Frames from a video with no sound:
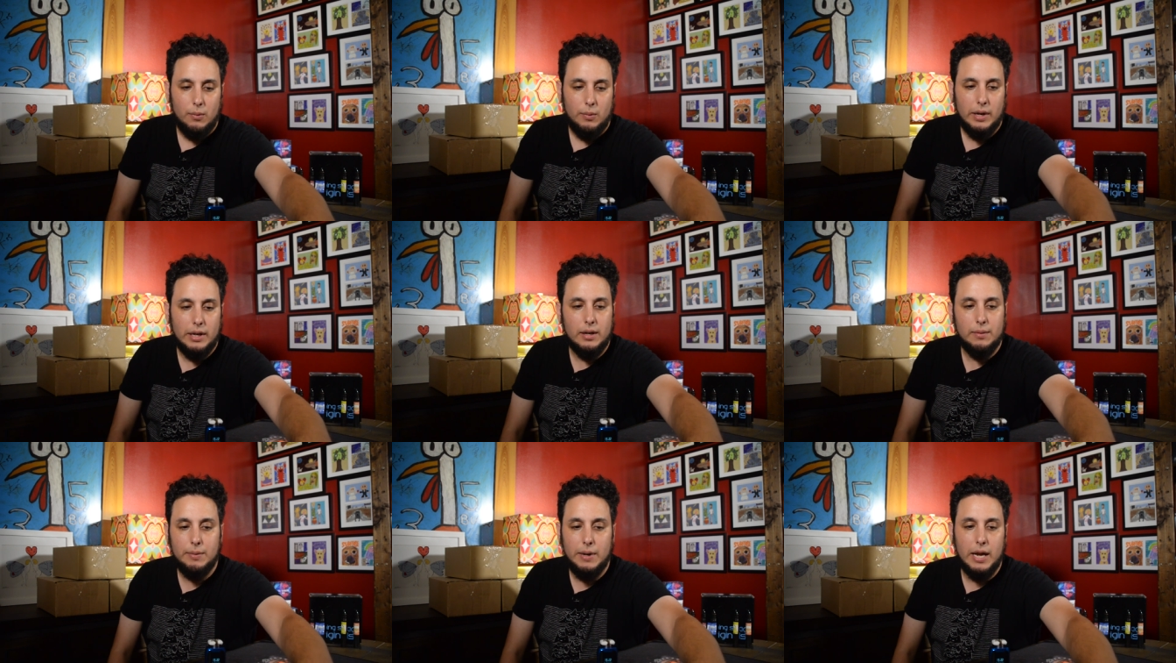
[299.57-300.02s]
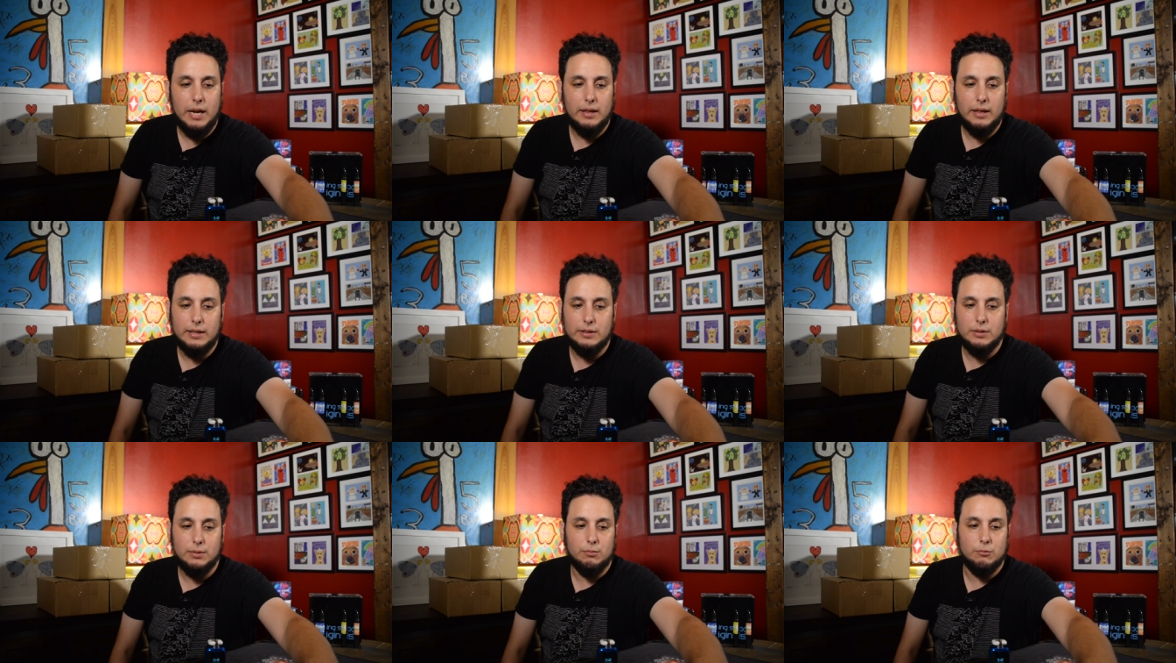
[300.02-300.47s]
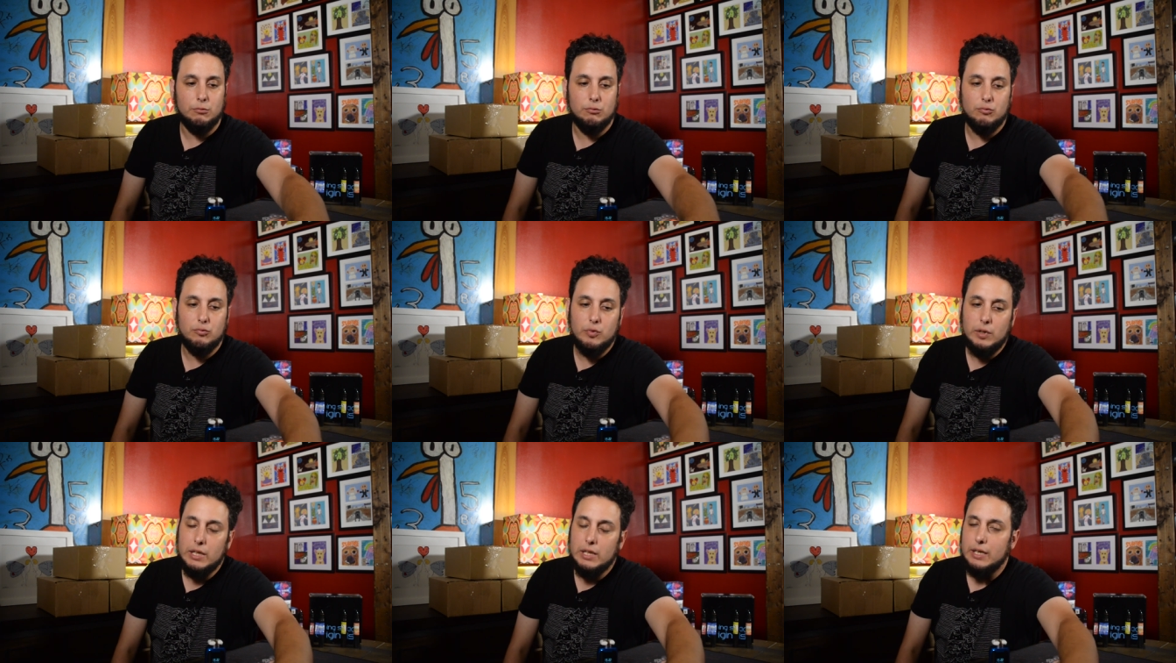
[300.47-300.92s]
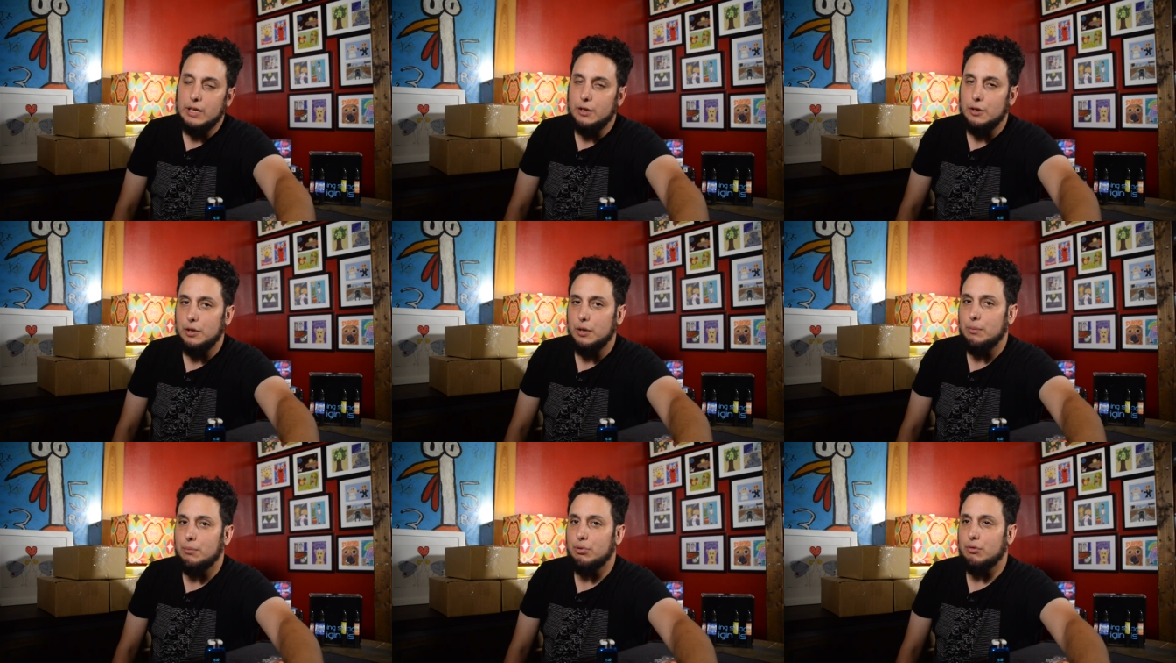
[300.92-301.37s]
ended up getting like some really
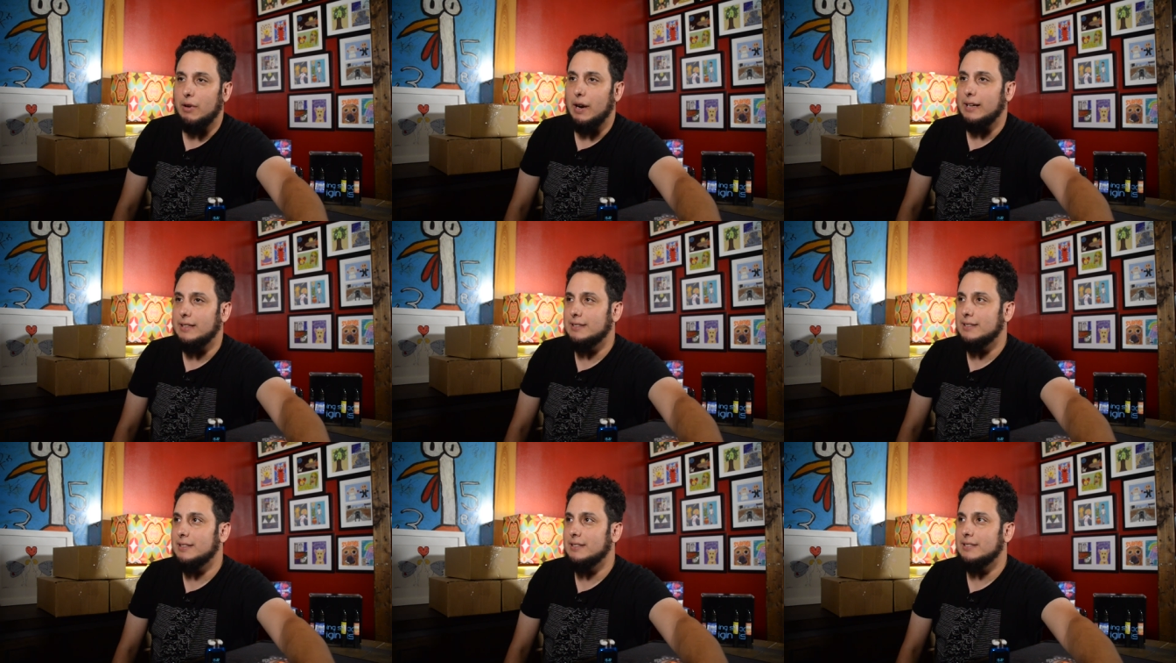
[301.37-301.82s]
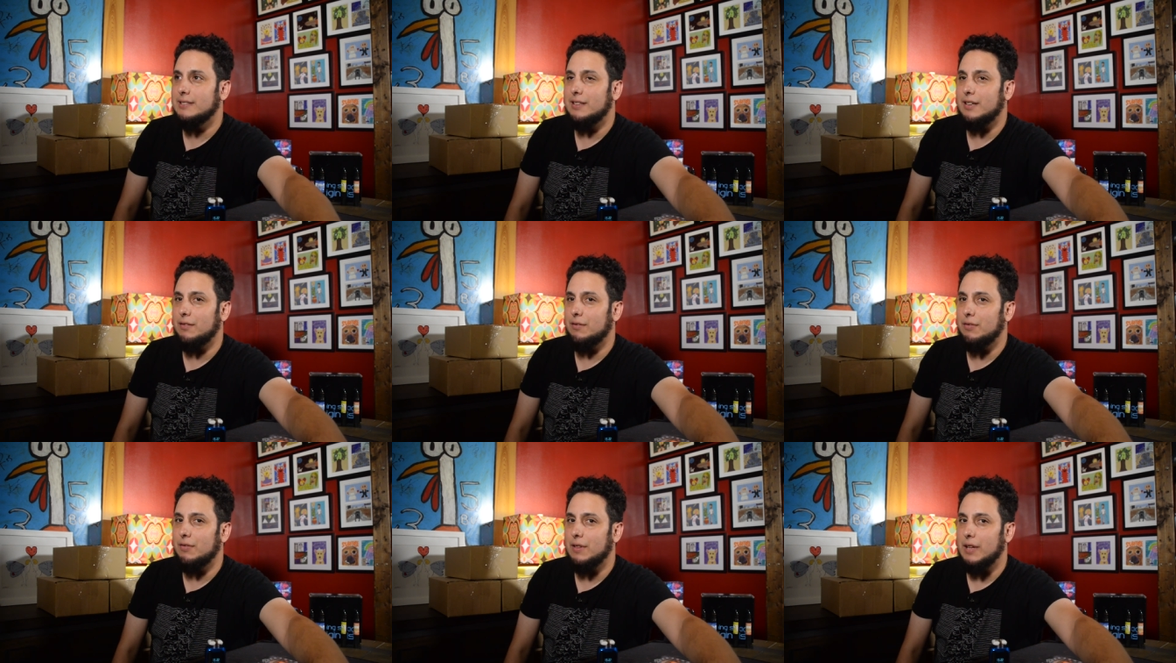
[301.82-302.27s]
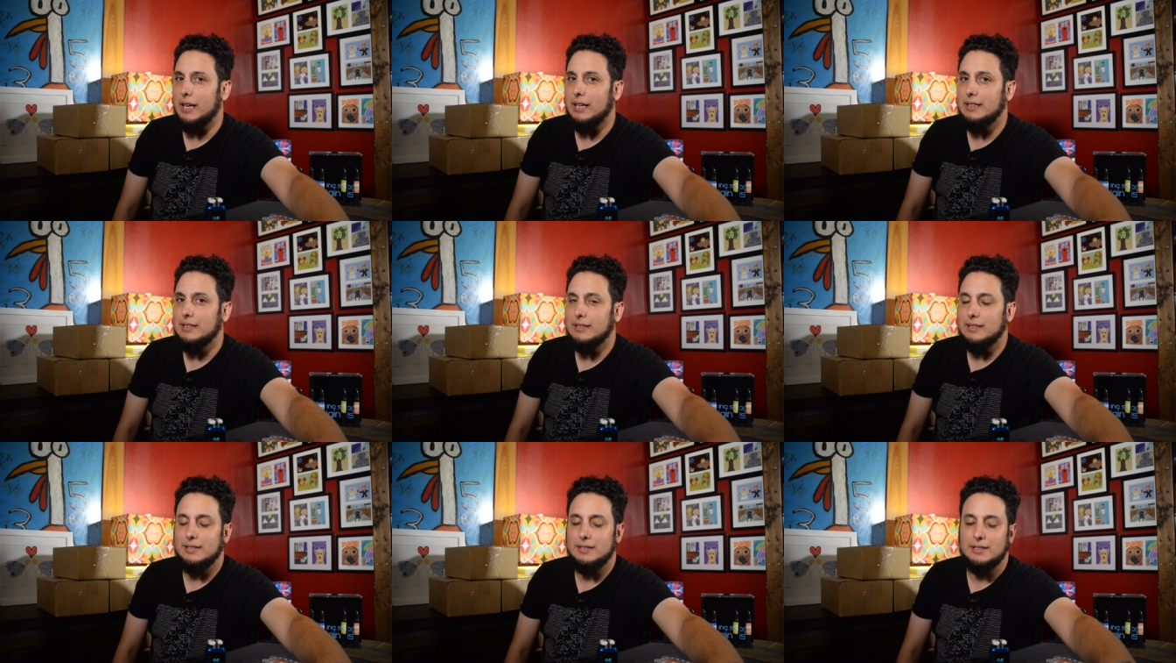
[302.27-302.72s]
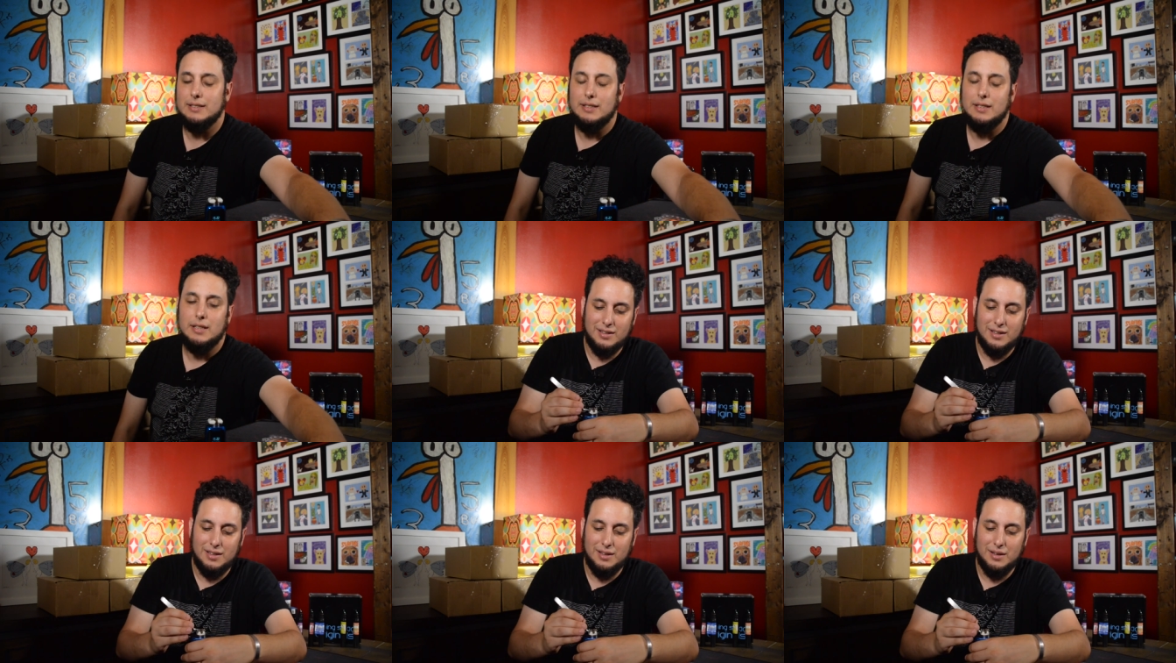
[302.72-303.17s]
good prices on flights.
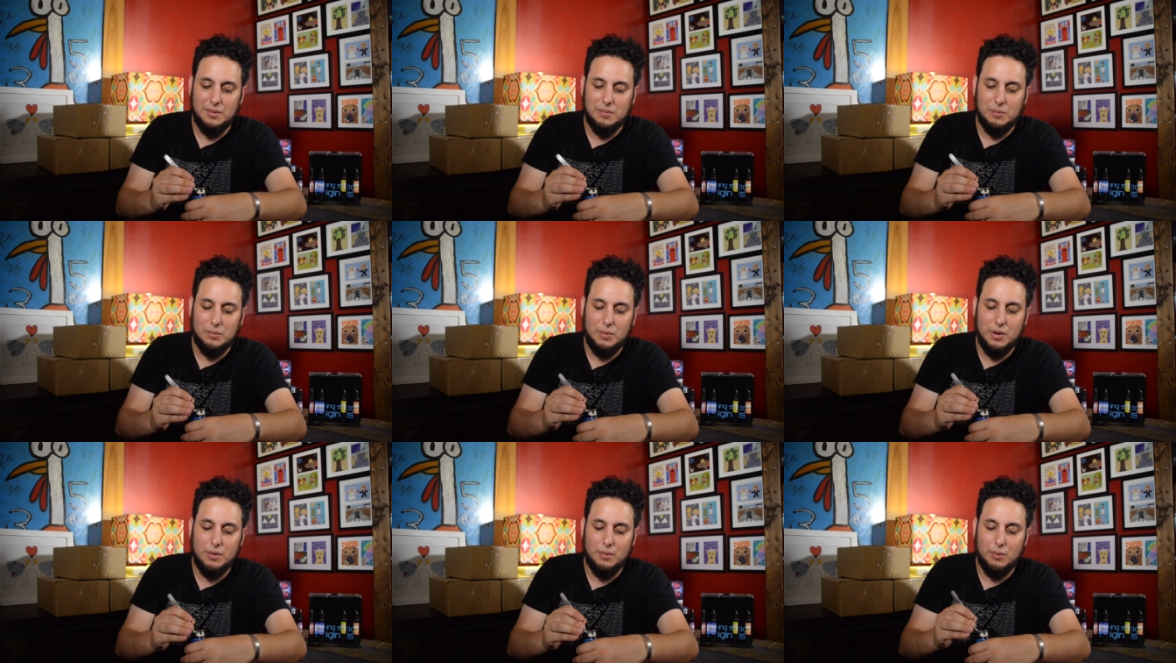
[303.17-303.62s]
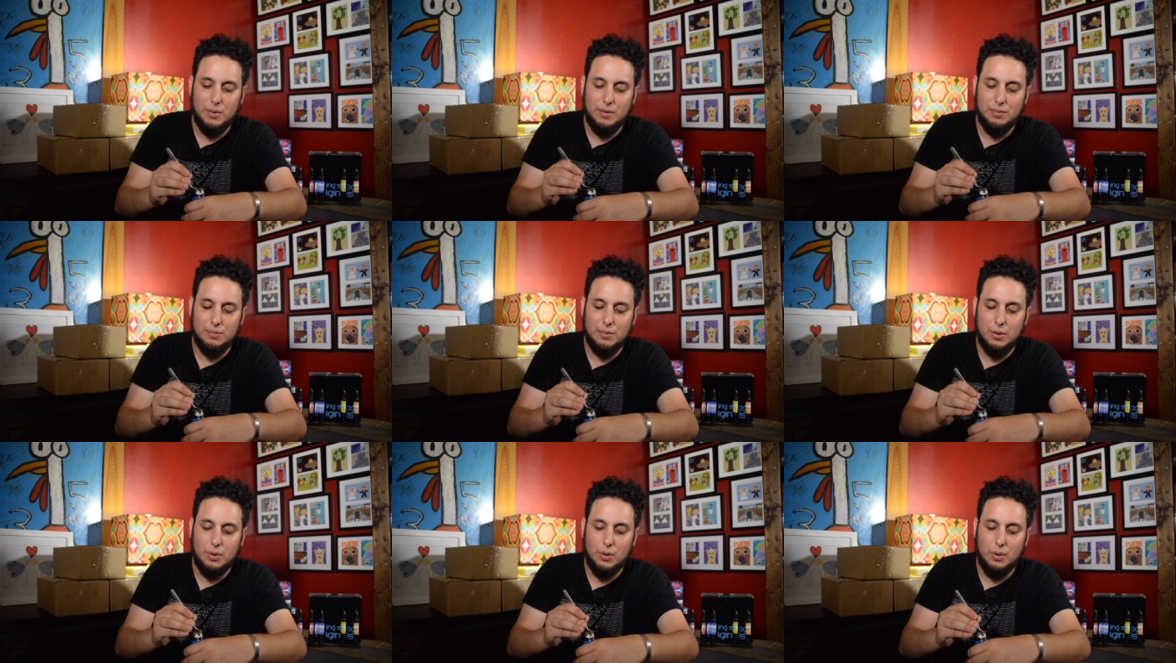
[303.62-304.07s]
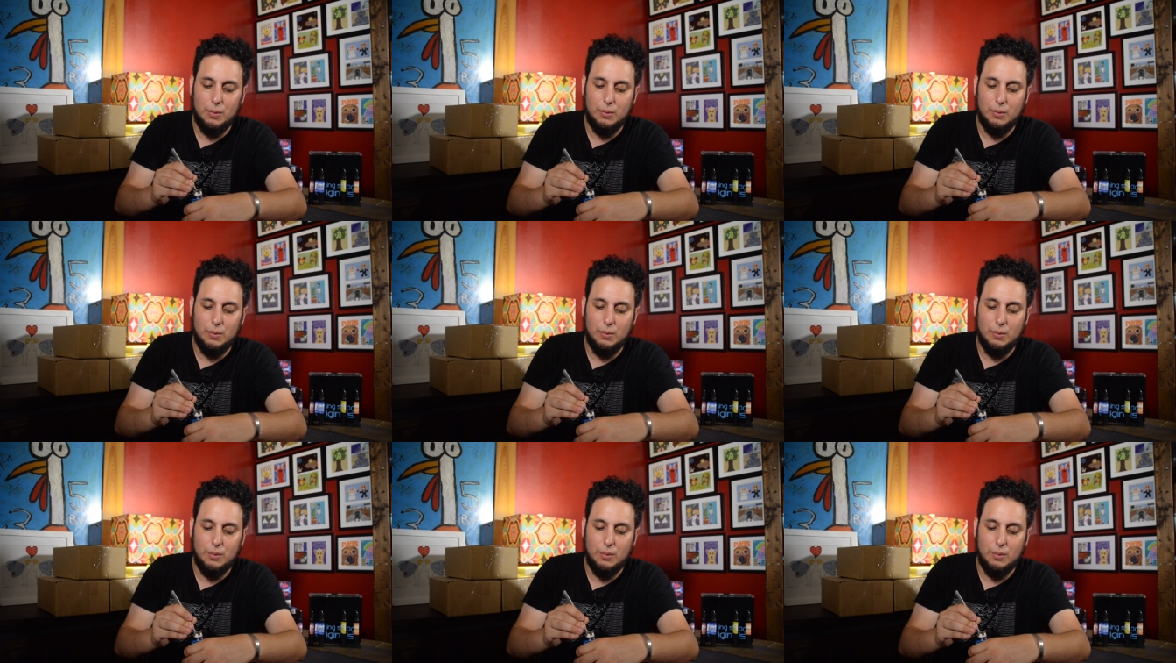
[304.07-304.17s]
Um, we, we've been